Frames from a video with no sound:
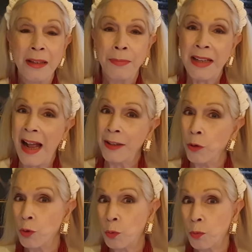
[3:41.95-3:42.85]
But I
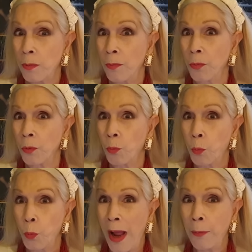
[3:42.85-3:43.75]
will
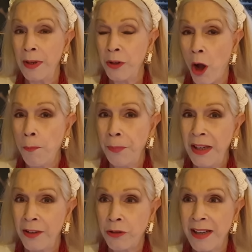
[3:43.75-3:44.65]
not
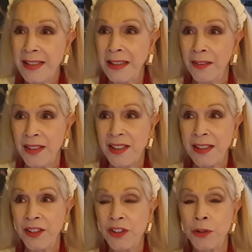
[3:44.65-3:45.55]
be addressing
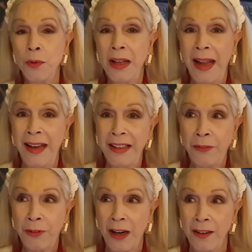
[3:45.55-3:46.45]
this issue any
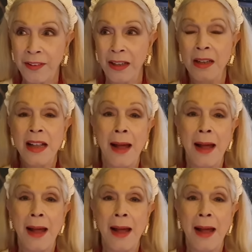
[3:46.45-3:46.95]
further.